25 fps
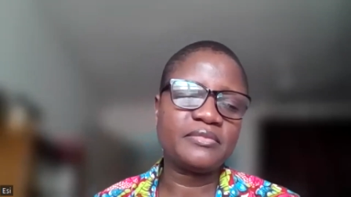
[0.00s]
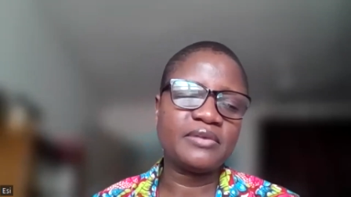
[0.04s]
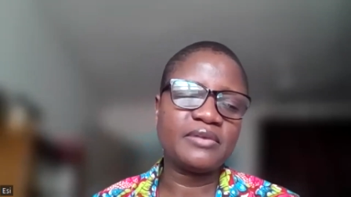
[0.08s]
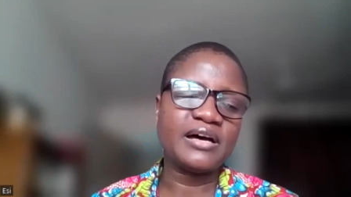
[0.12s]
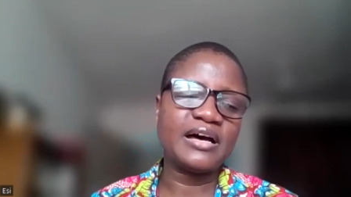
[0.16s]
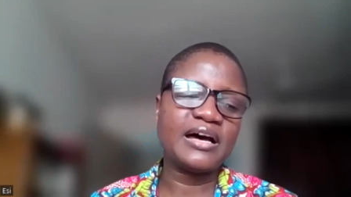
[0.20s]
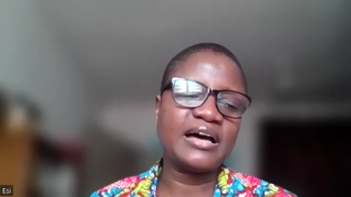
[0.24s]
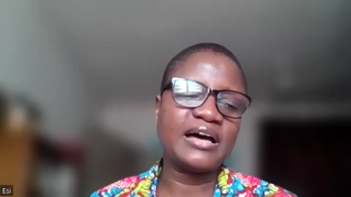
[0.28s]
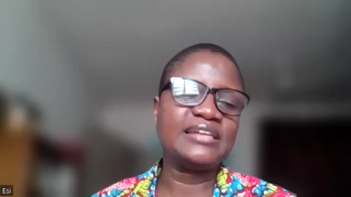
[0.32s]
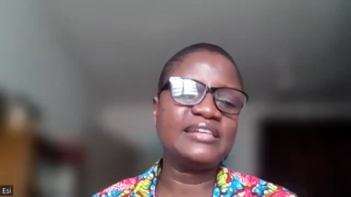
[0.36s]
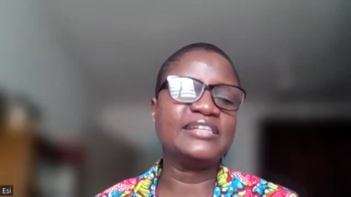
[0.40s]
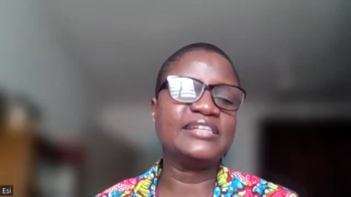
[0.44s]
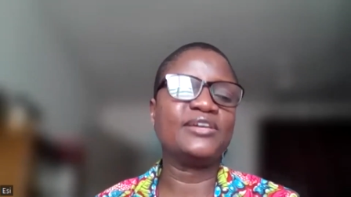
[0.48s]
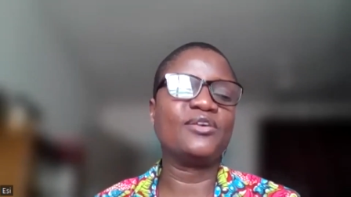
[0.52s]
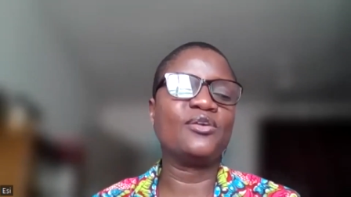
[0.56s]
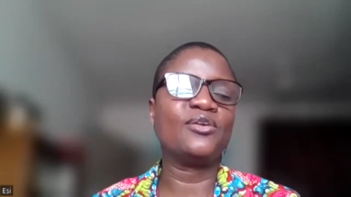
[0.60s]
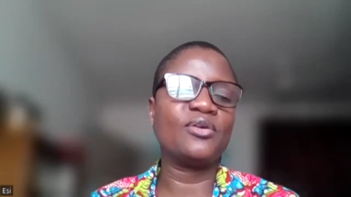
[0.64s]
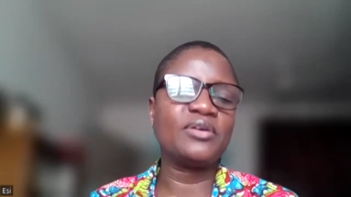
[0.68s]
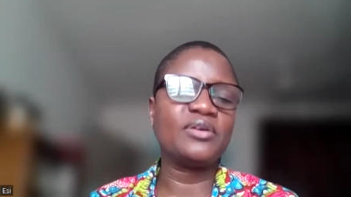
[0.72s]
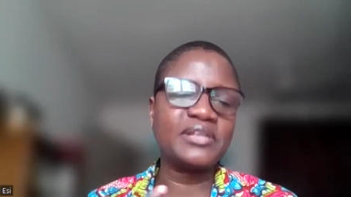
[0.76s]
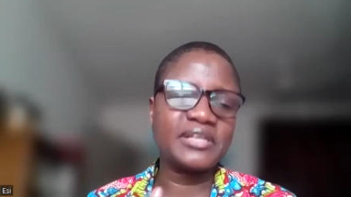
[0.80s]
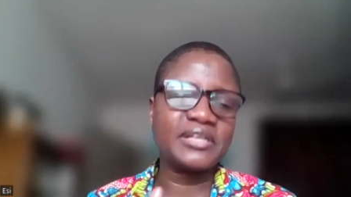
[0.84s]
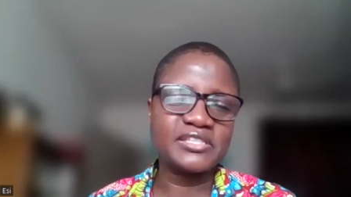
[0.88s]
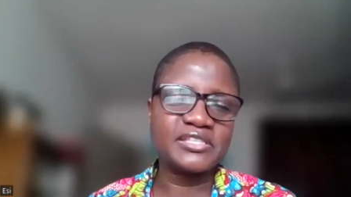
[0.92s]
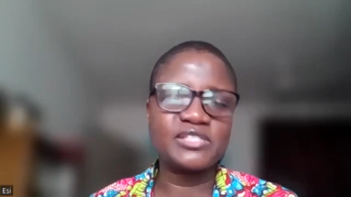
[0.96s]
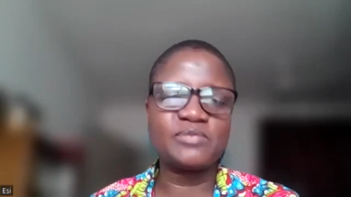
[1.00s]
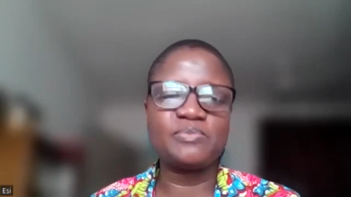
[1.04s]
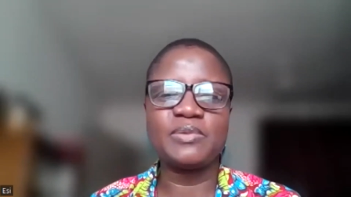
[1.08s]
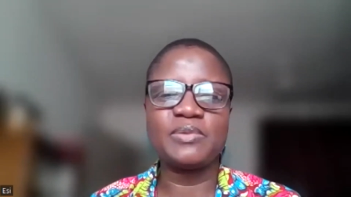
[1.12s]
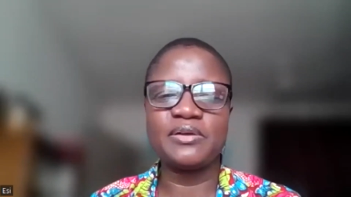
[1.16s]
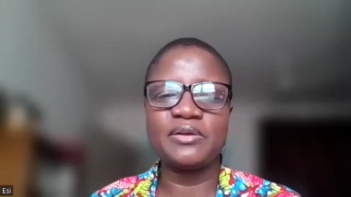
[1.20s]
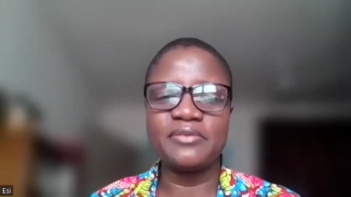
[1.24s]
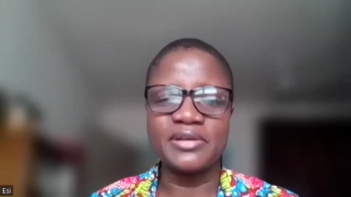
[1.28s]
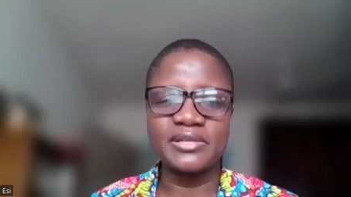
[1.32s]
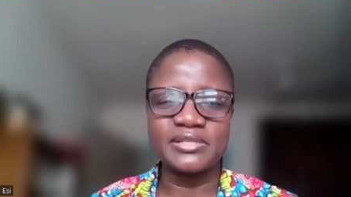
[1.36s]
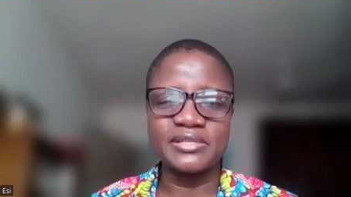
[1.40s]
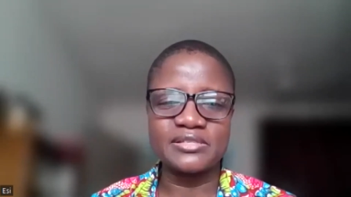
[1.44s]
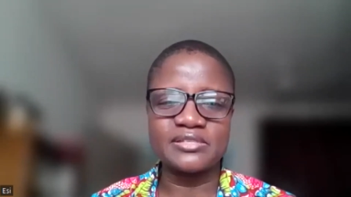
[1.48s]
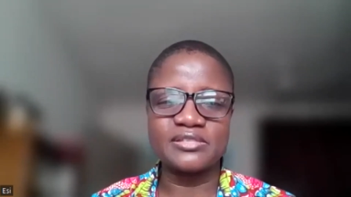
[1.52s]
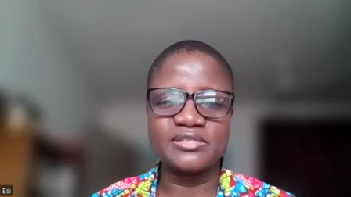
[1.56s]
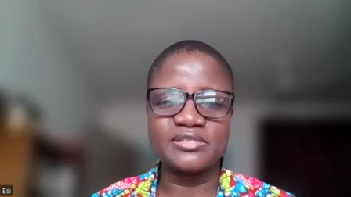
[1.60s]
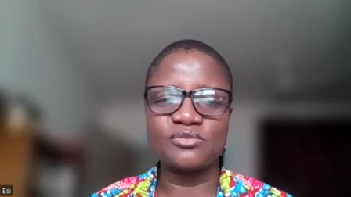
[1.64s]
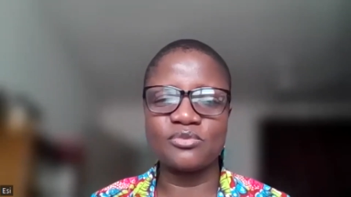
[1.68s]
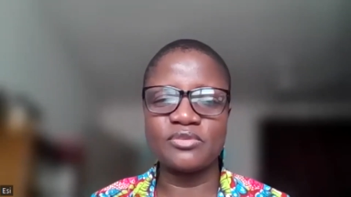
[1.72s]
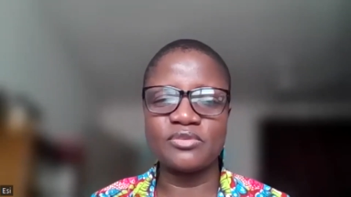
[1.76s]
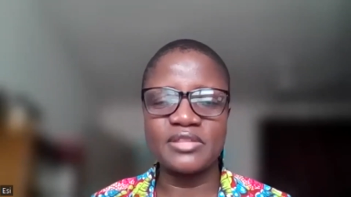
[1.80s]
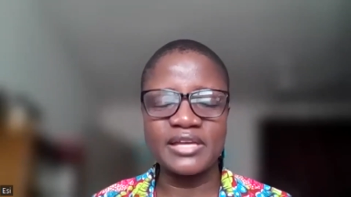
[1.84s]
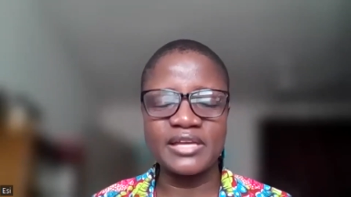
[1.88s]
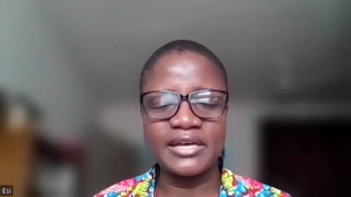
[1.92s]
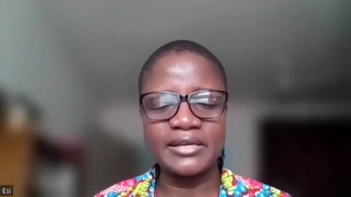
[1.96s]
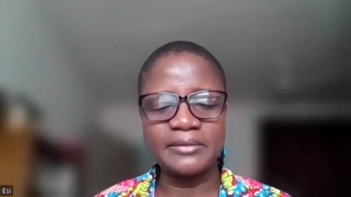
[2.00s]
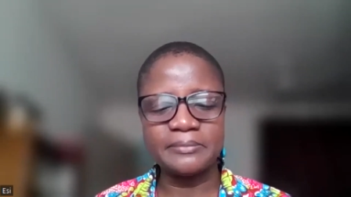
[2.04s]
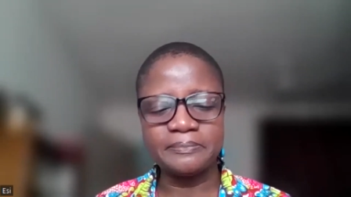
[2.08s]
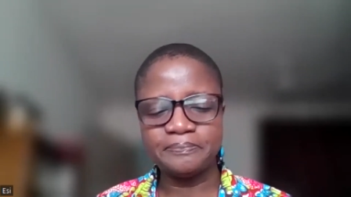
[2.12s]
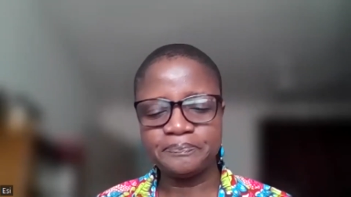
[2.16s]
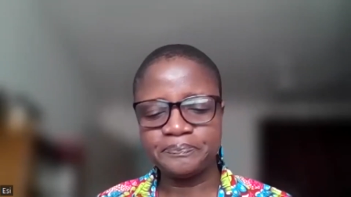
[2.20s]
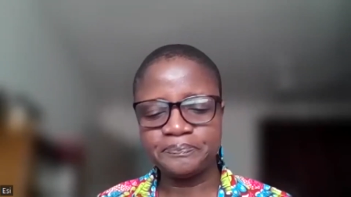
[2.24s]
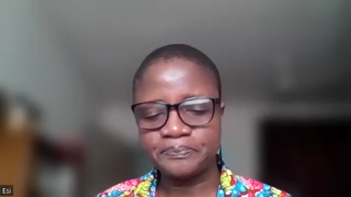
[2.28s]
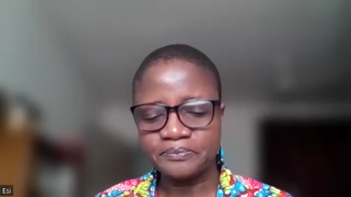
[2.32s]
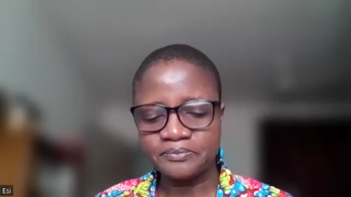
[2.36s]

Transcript: our Legon experience so that